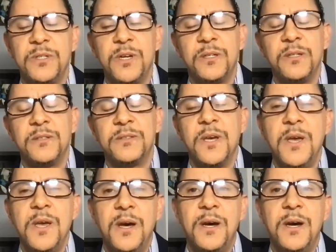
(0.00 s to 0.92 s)
Douglass
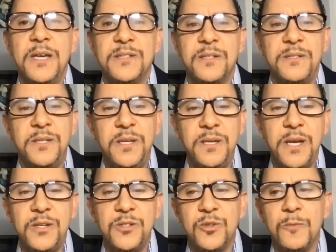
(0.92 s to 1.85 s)
as a
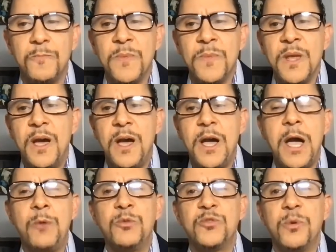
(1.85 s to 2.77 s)
teenager,
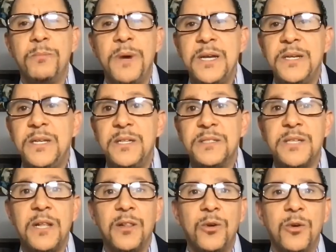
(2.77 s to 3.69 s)
I was reminded as
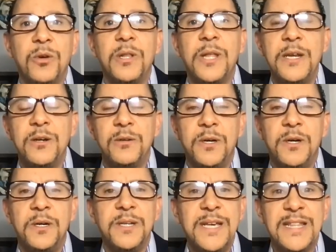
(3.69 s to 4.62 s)
I learned later
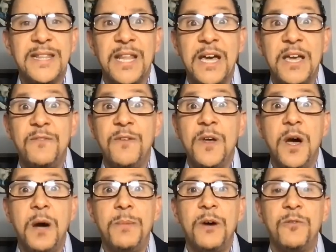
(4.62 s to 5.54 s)
on in life
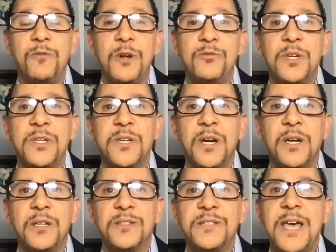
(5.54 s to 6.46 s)
about Frederick
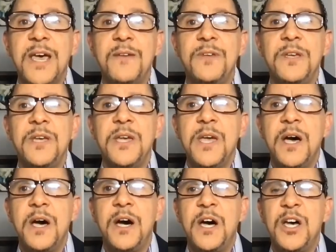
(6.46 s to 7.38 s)
Douglass having
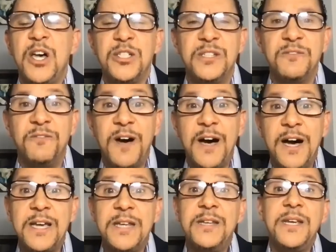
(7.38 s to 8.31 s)
a
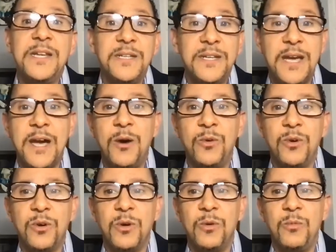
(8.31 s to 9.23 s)
divine
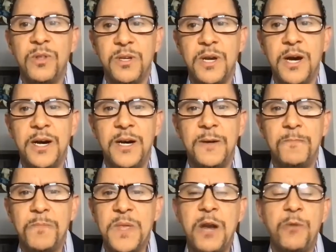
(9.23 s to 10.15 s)
encounter with God.
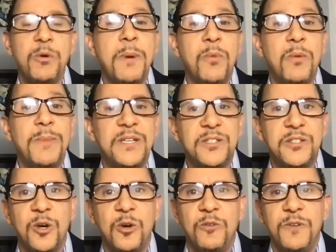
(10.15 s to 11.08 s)
And I remember
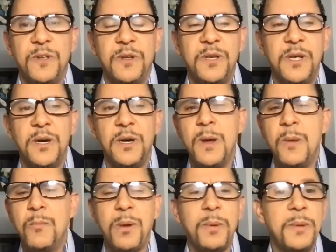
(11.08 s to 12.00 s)
myself in
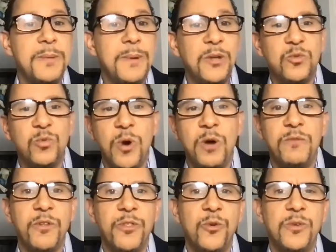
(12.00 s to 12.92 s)
probably about 12
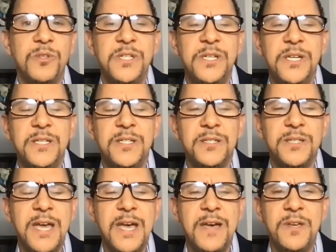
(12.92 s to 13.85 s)
or 13, just
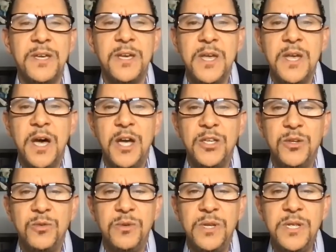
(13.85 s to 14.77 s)
having a
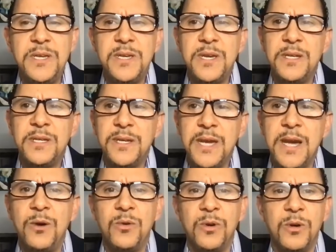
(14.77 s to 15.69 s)
unique
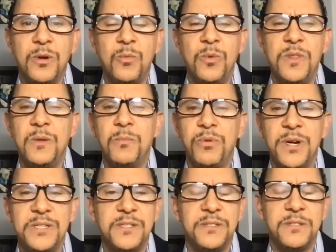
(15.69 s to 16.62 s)
encounter in the
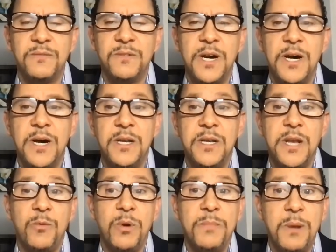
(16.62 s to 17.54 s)
presence of God. And
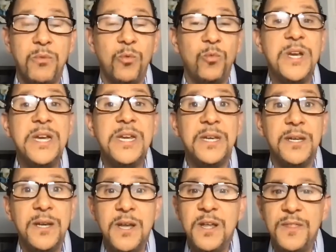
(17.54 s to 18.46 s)
I remember
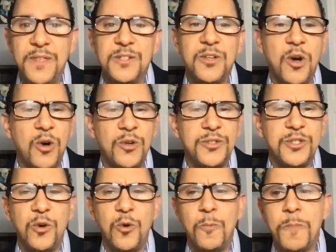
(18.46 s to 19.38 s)
reading this
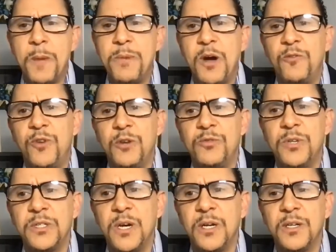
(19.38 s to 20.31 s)
also about
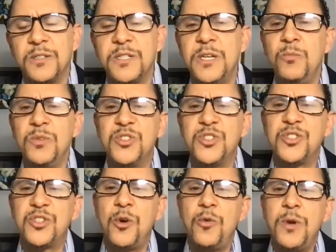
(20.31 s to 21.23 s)
Frederick Douglass, and it was
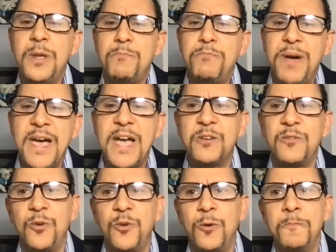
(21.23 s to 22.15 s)
so
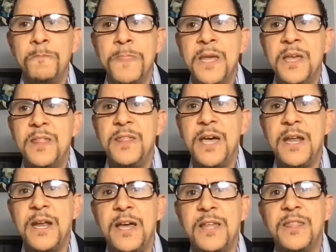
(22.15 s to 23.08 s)
impactful
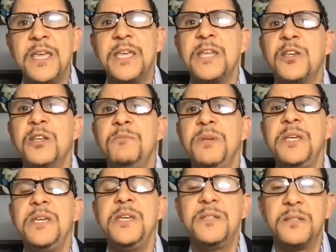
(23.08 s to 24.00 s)
that I think it can
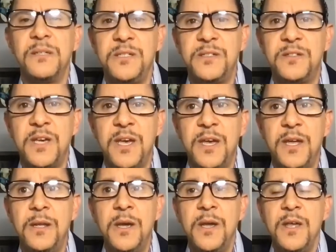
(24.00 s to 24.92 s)
be easily
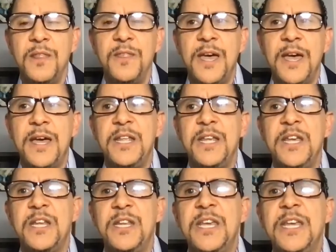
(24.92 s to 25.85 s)
said that
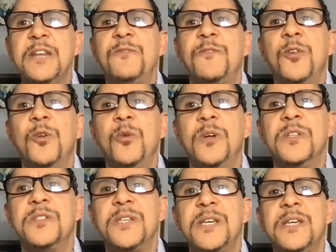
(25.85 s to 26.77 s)
it
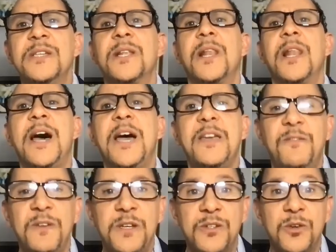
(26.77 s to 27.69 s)
influenced his
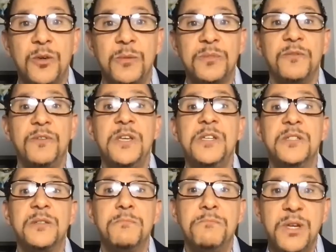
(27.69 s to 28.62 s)
life in terms of
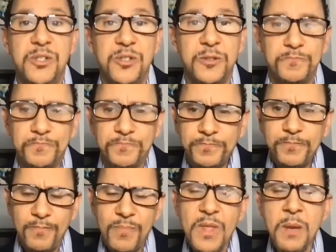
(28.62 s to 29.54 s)
his mission.
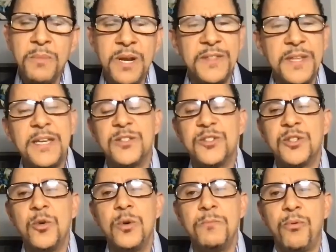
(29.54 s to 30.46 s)
But I think it's
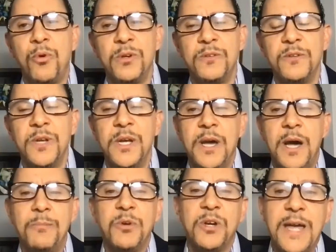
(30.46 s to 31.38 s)
so important.
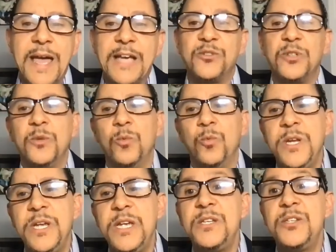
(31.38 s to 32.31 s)
I'm going to actually
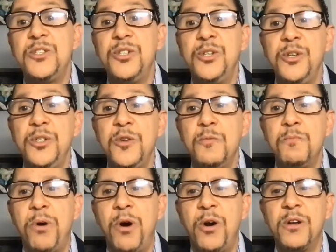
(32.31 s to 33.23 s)
read to you
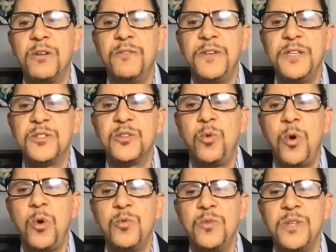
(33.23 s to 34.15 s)
part of his
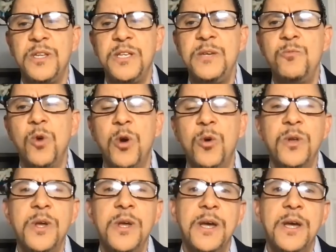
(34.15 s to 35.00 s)
quote that he wrote